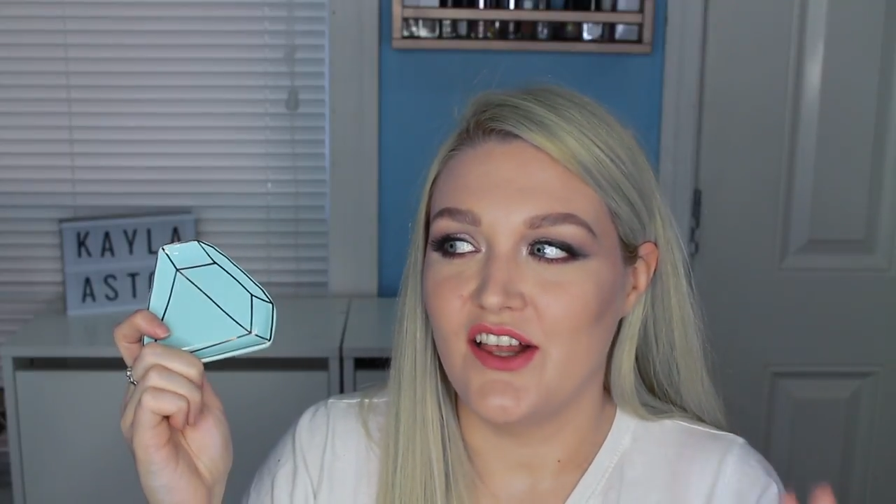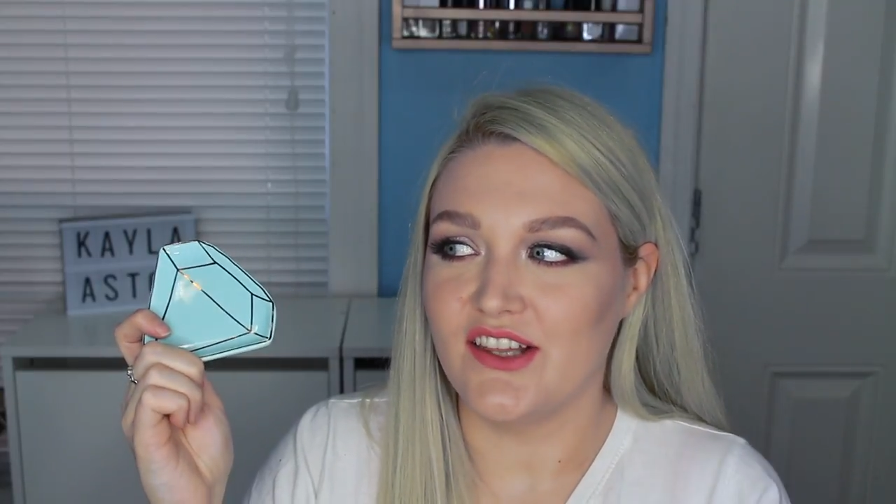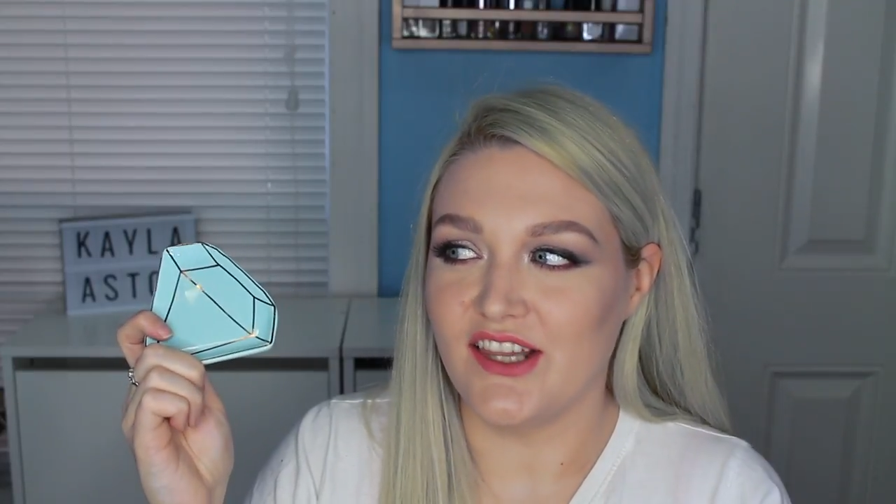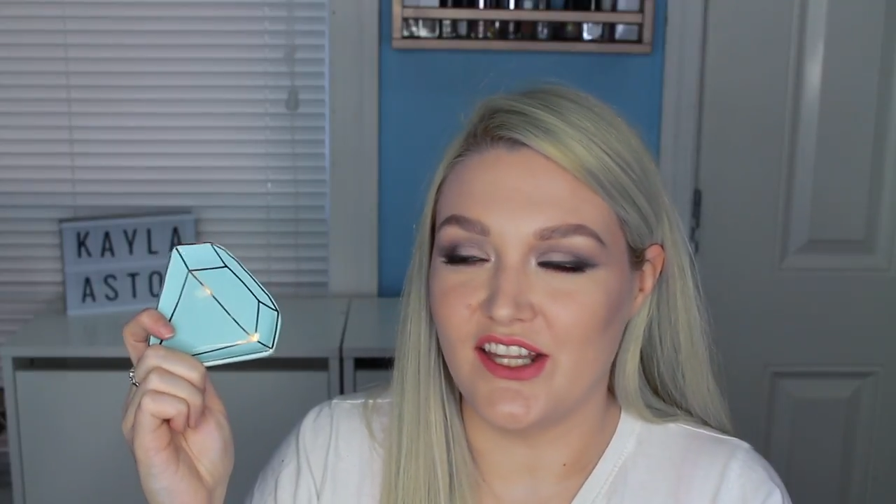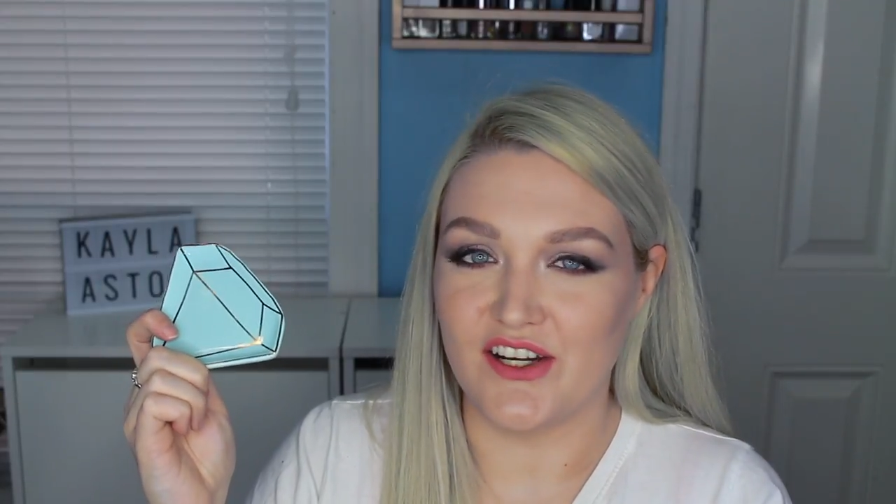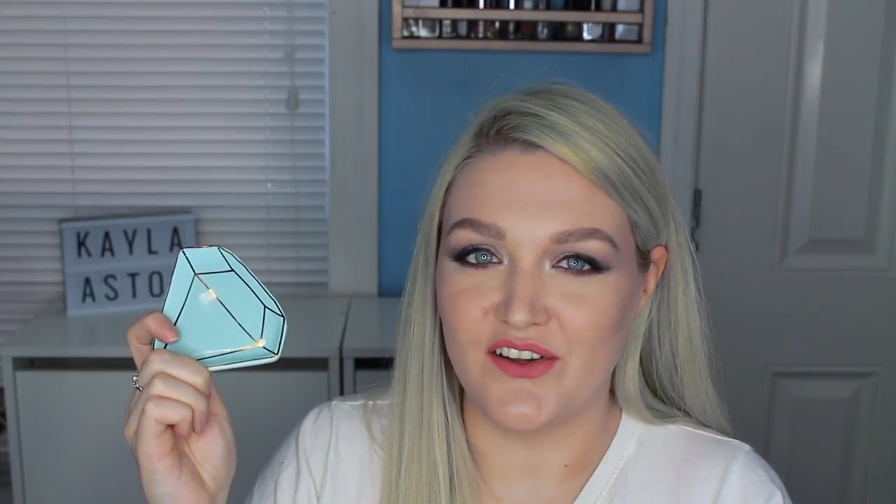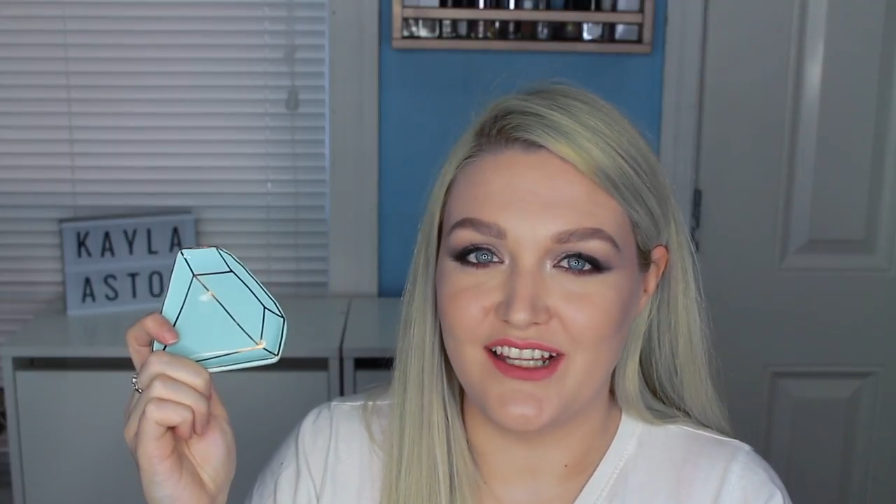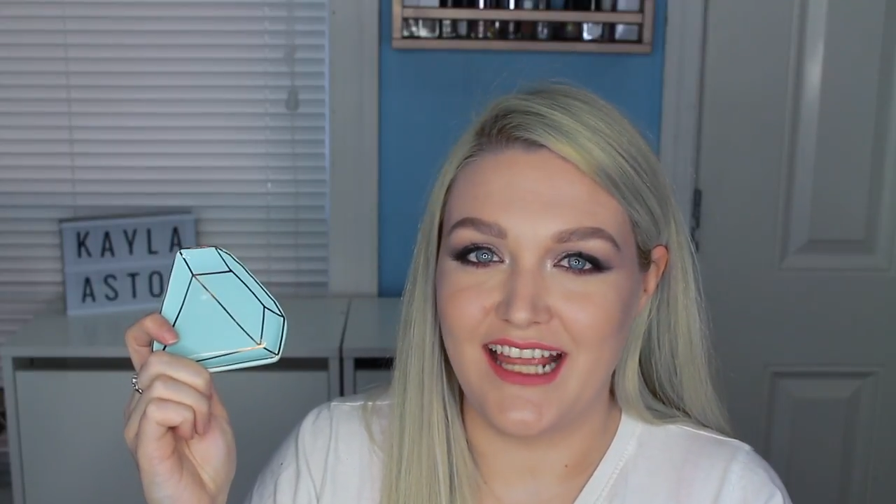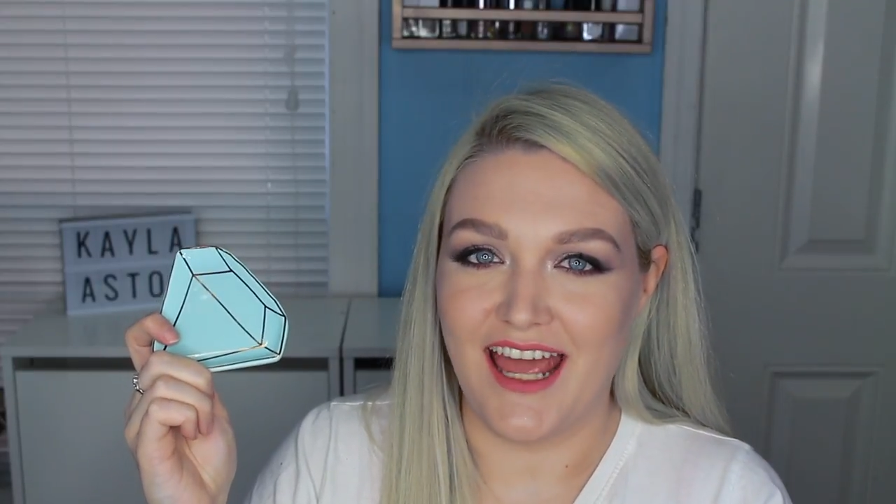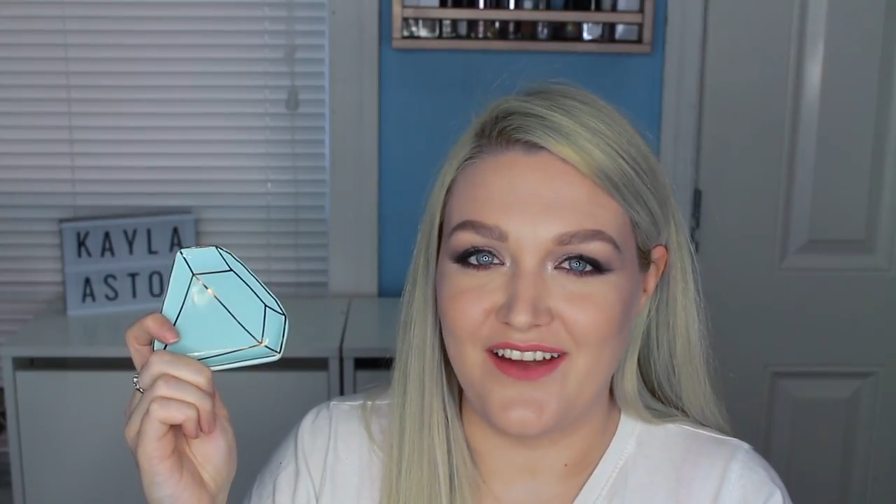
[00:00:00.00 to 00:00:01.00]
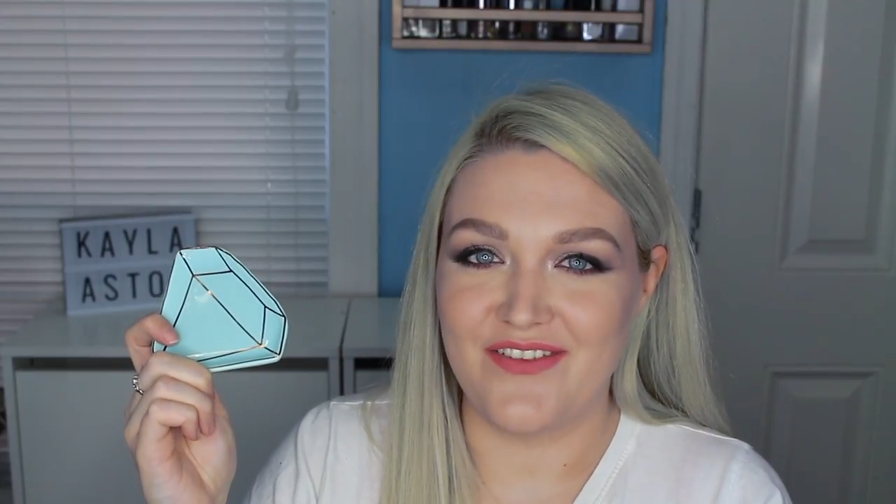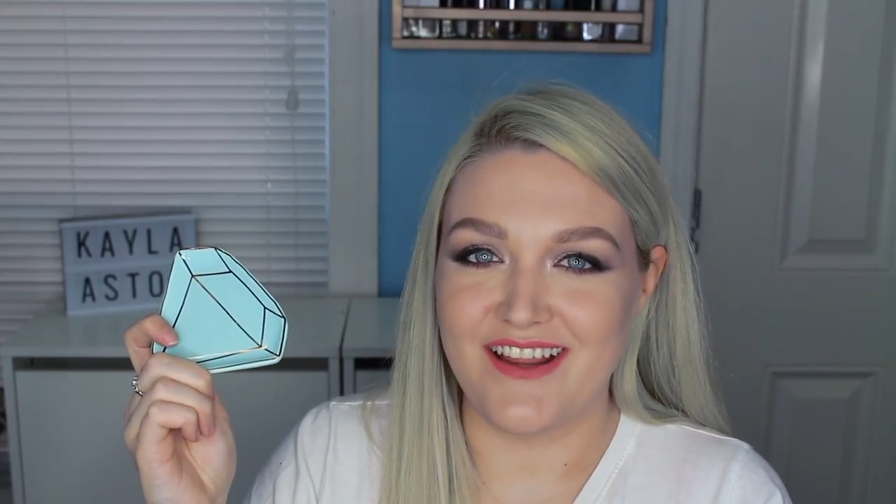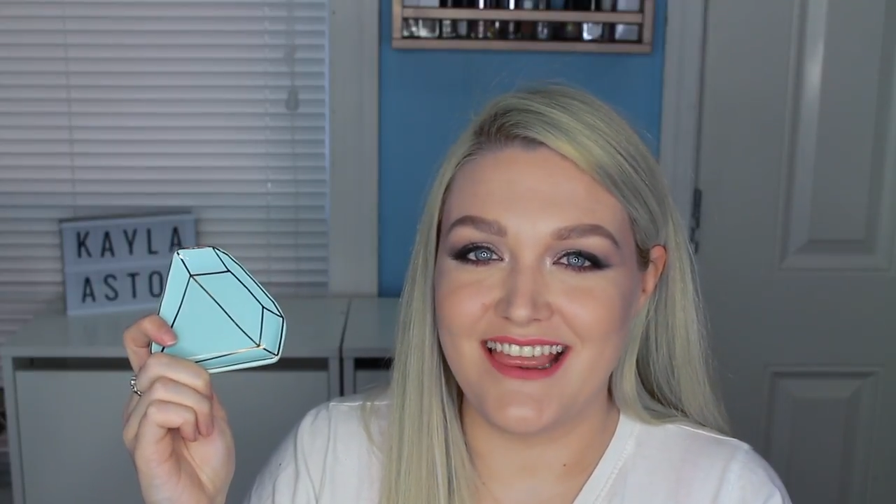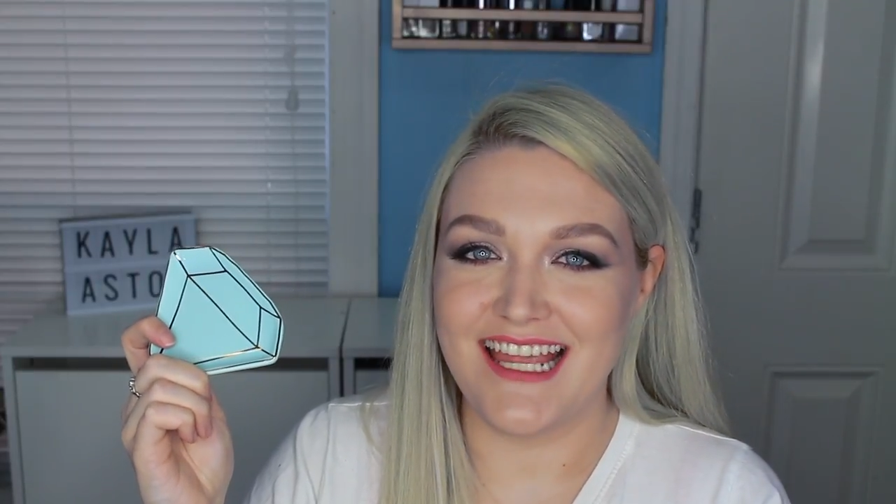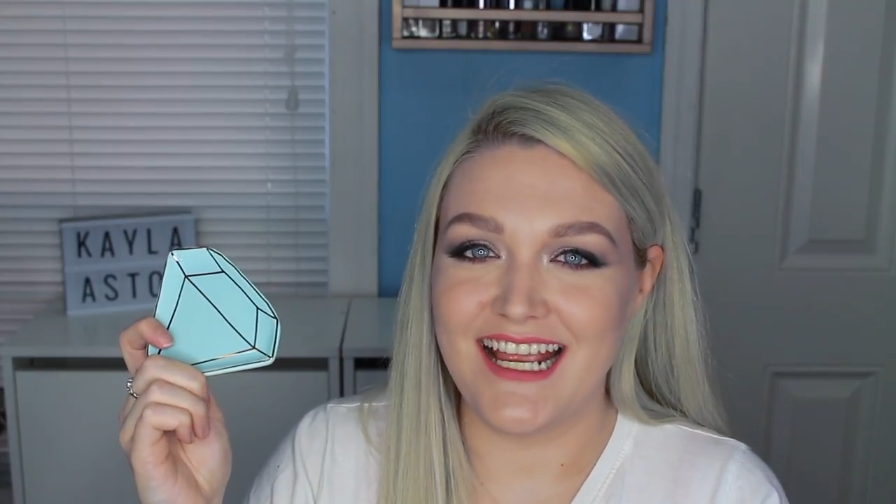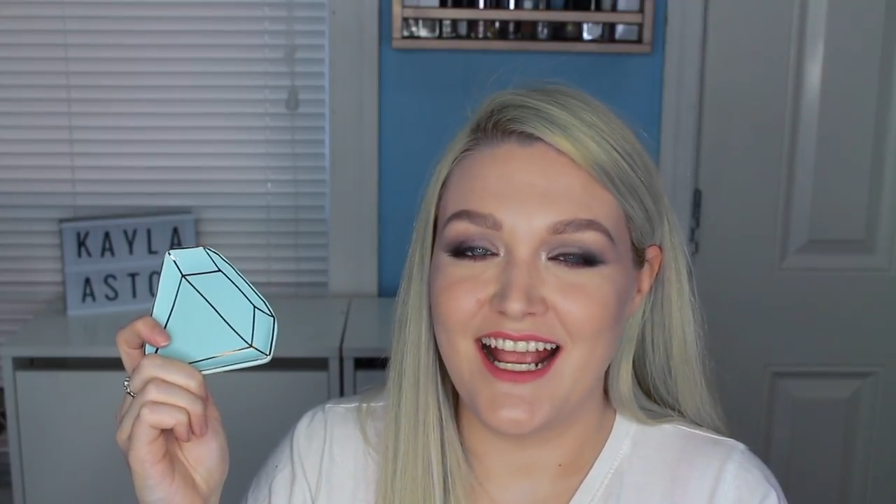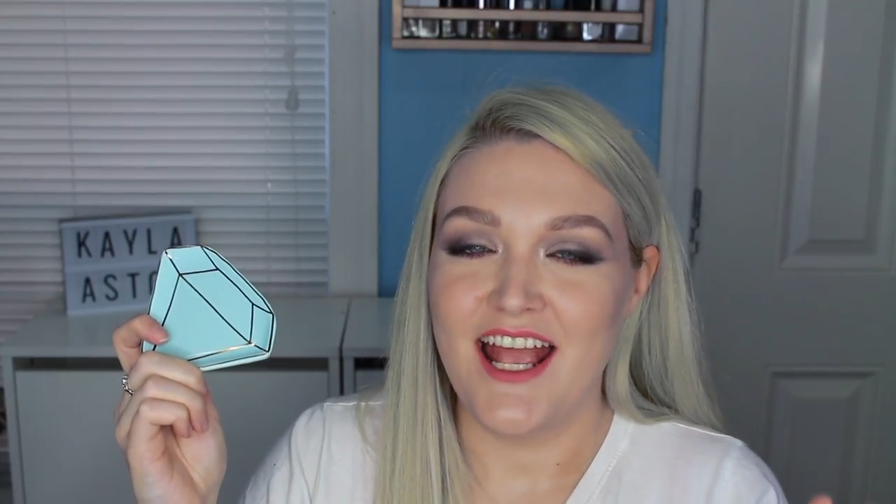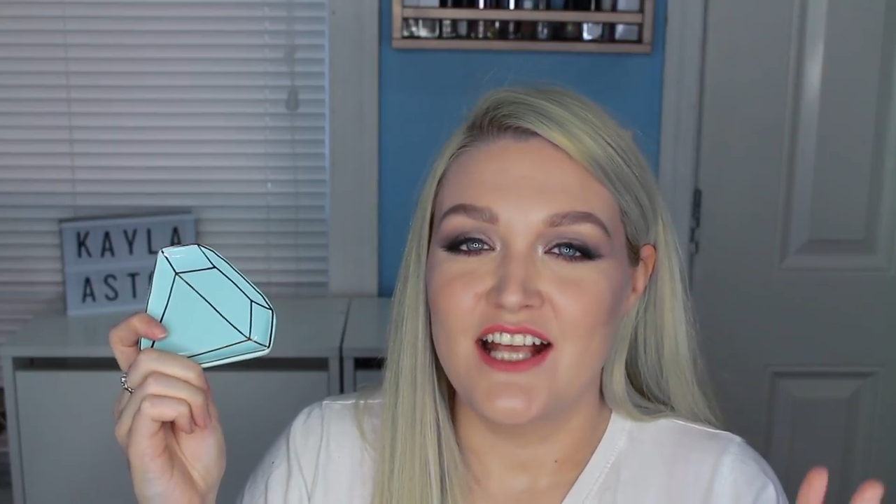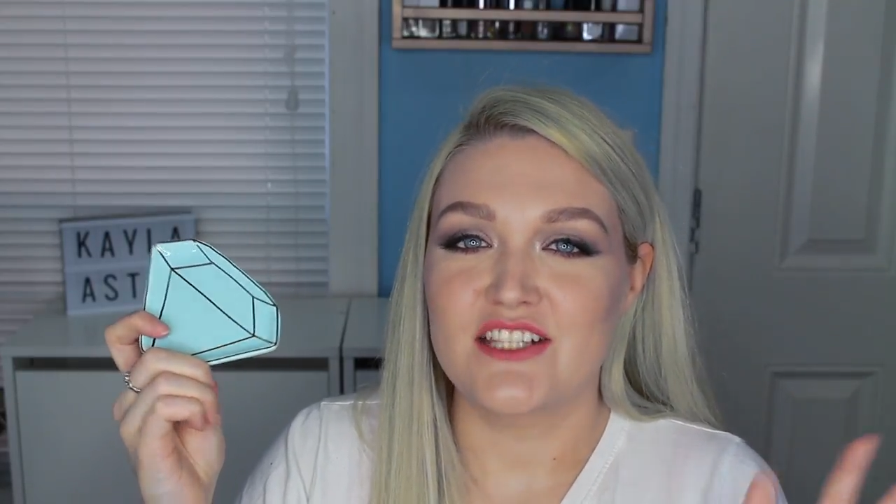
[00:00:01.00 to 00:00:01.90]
literally everything.